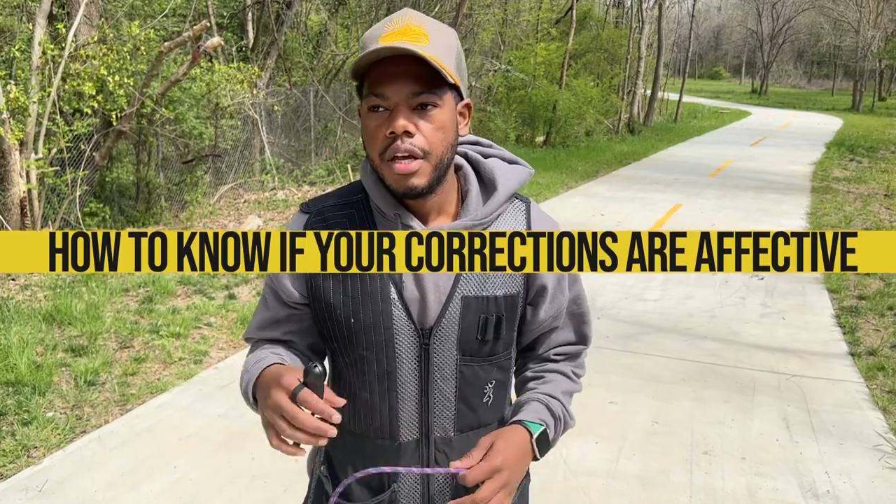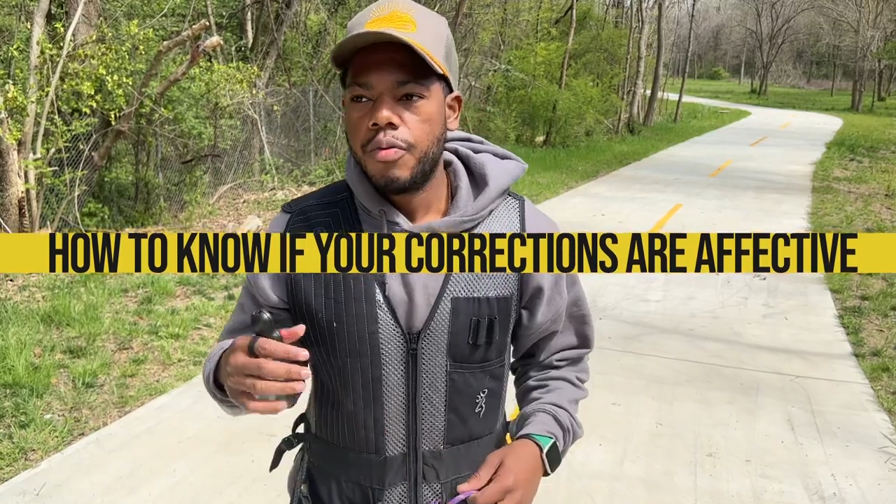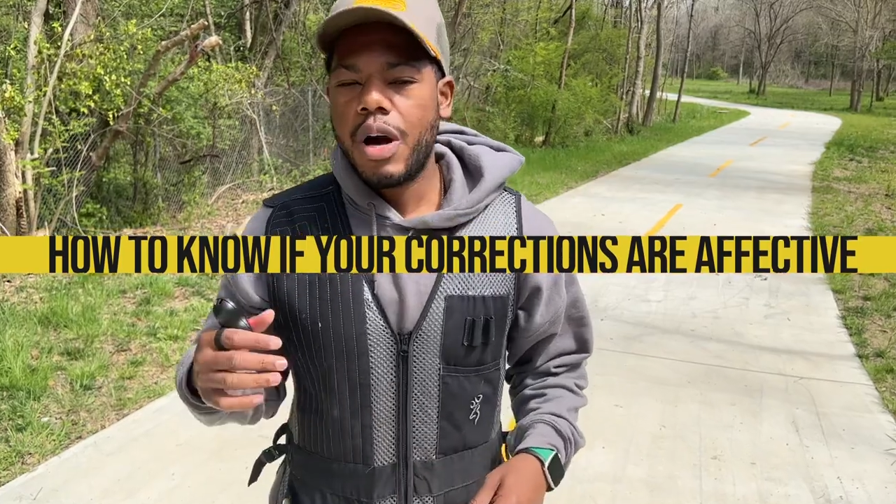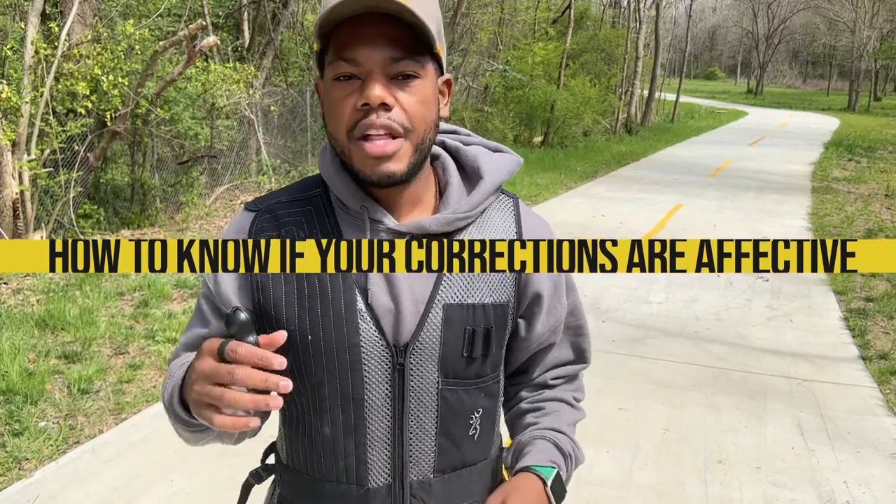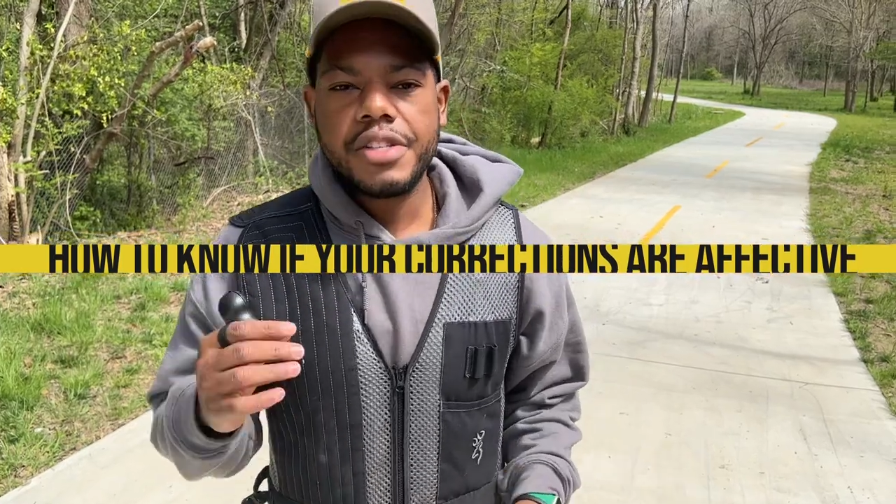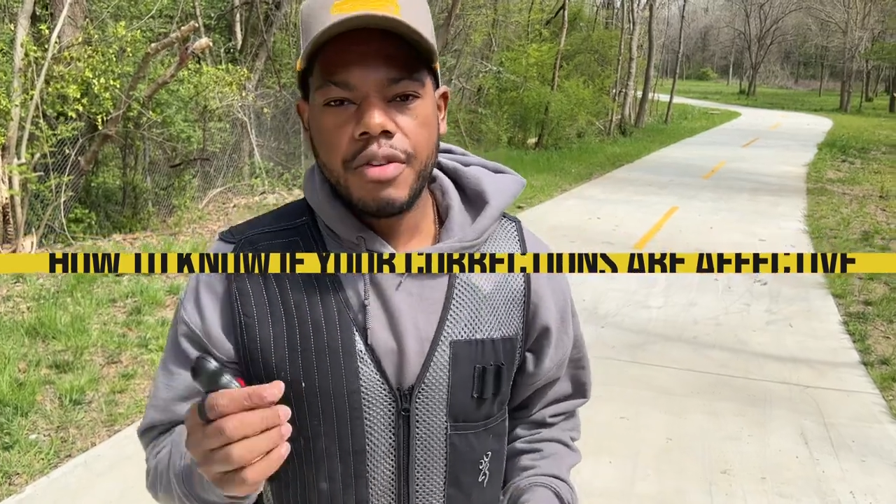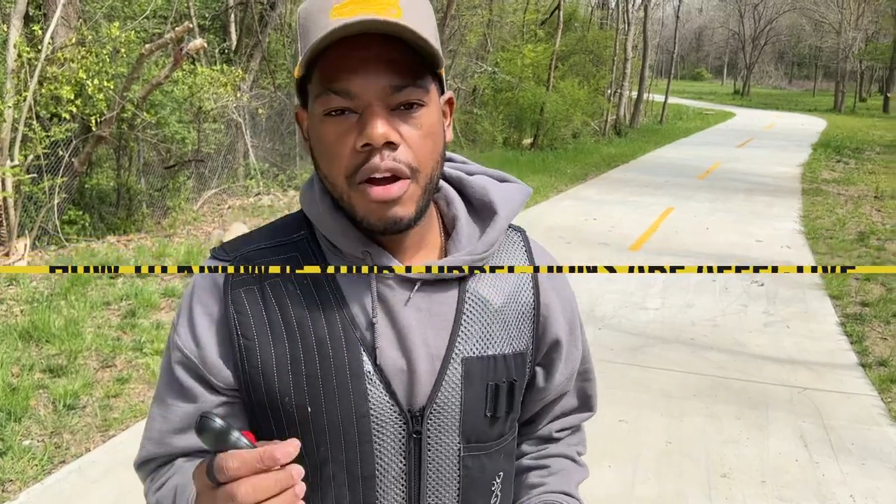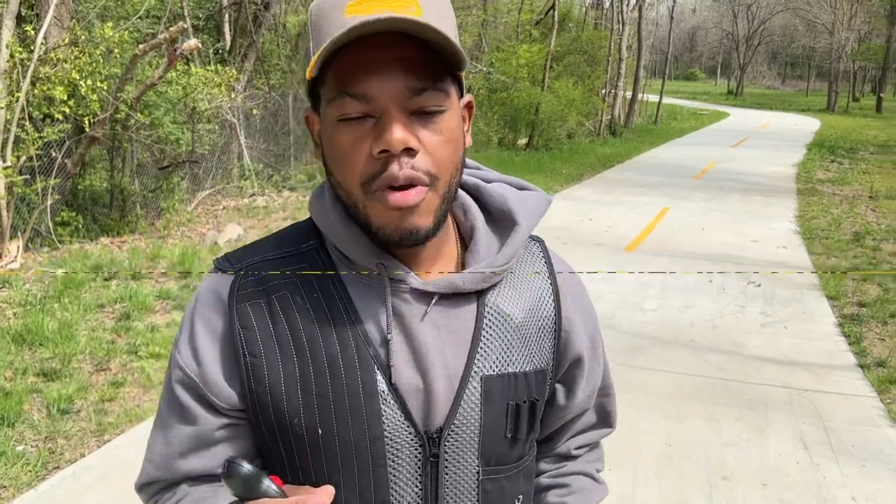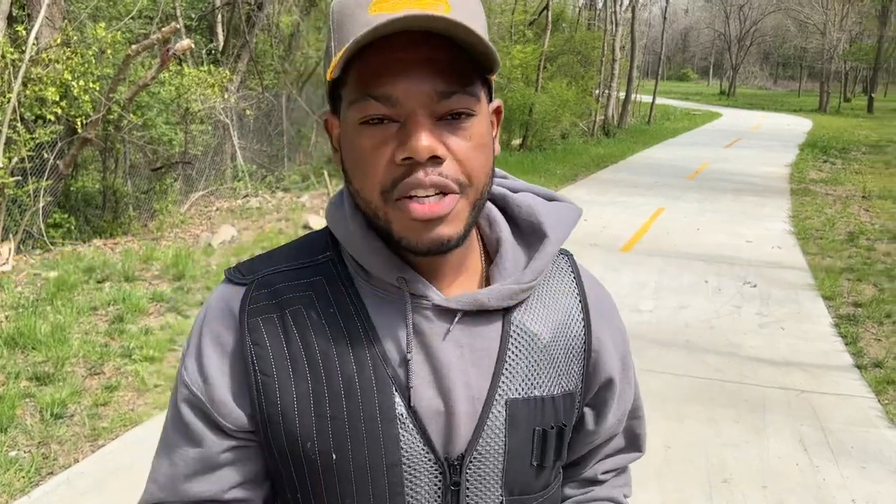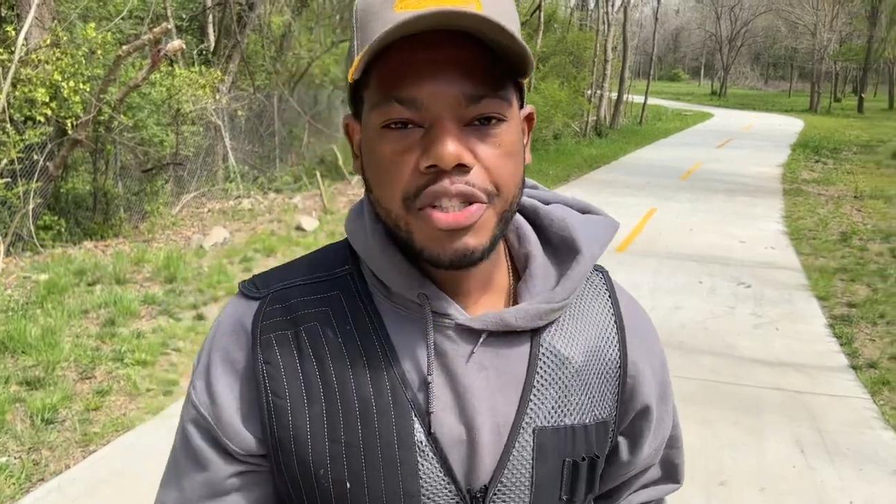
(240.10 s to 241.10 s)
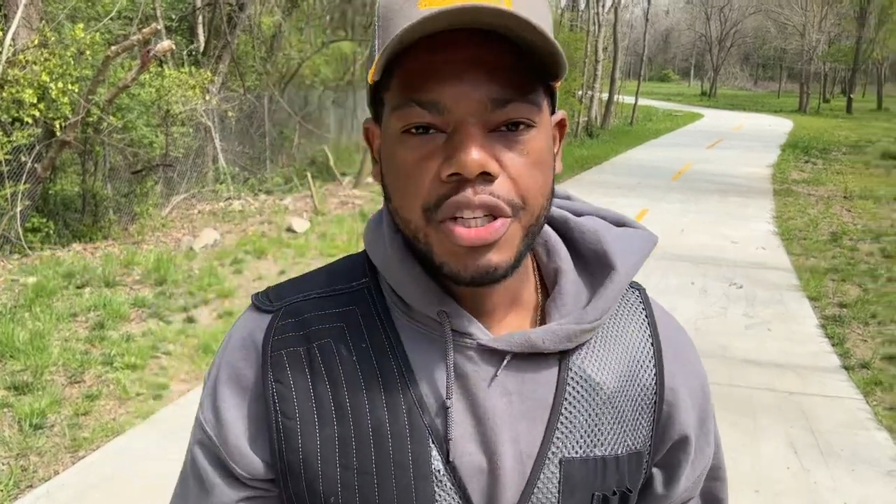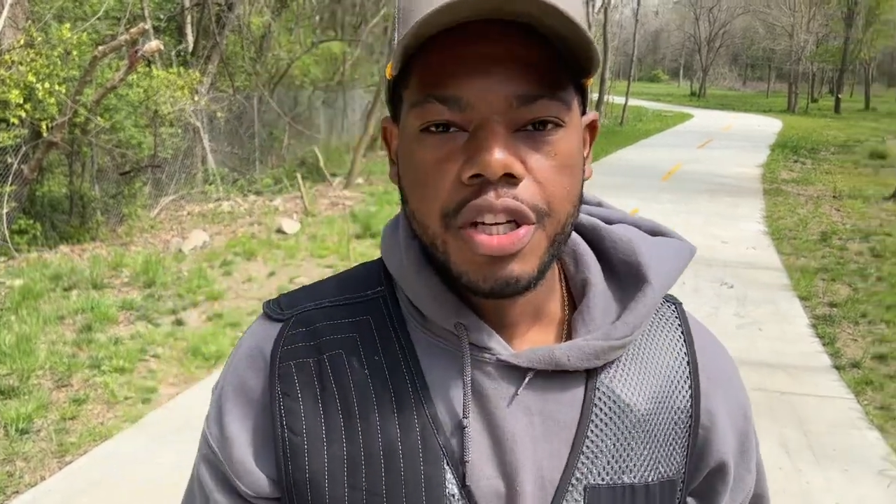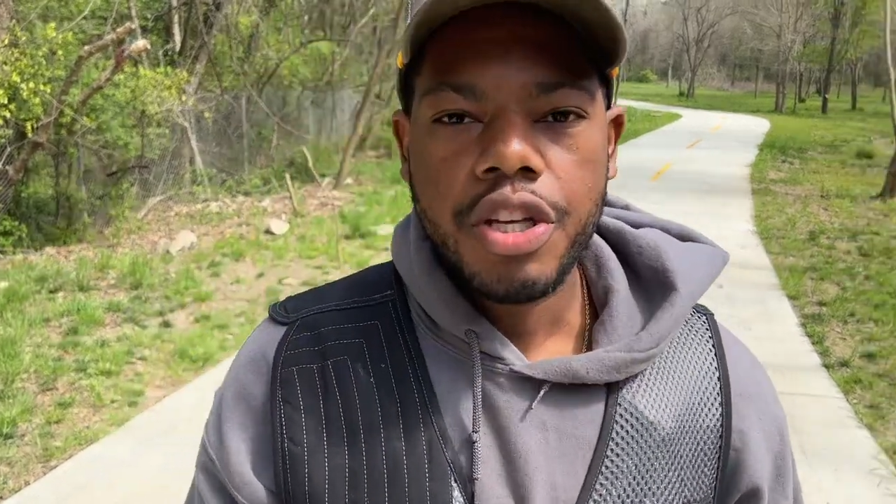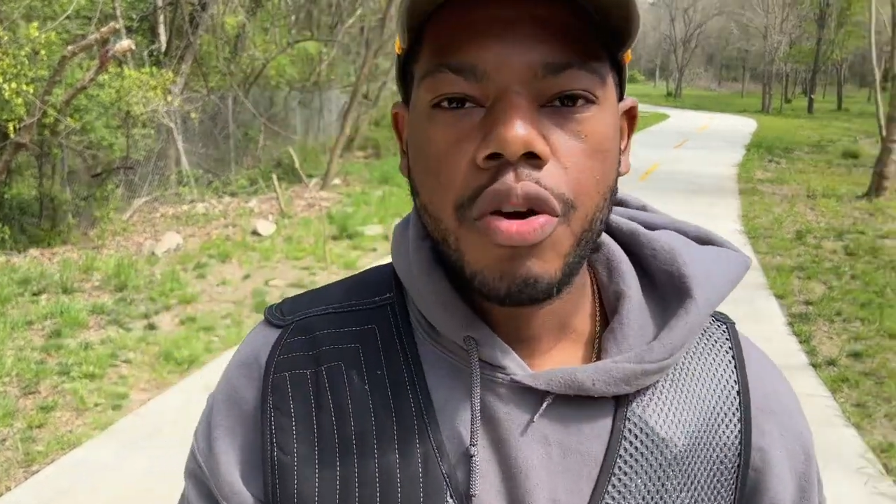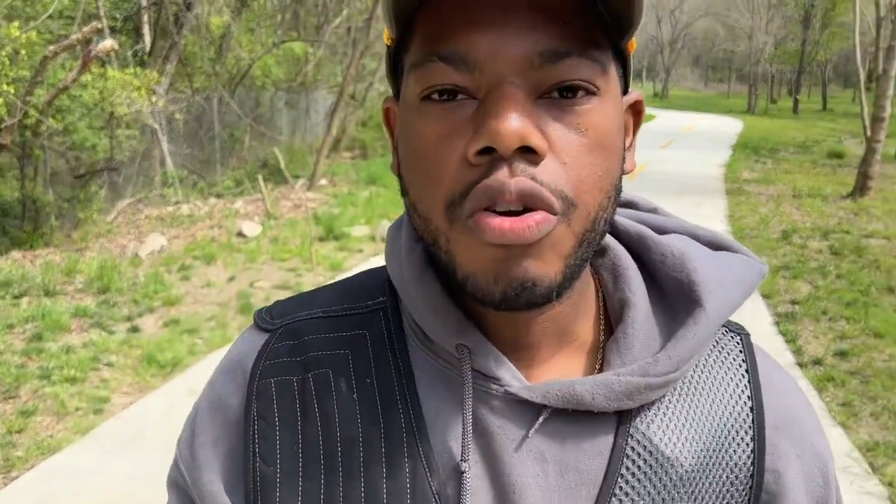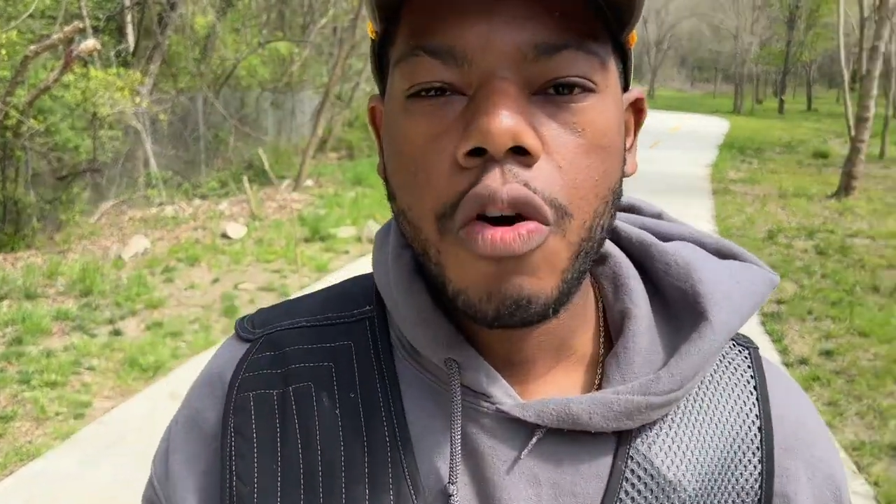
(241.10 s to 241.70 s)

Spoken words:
Well, that's a great question. You'll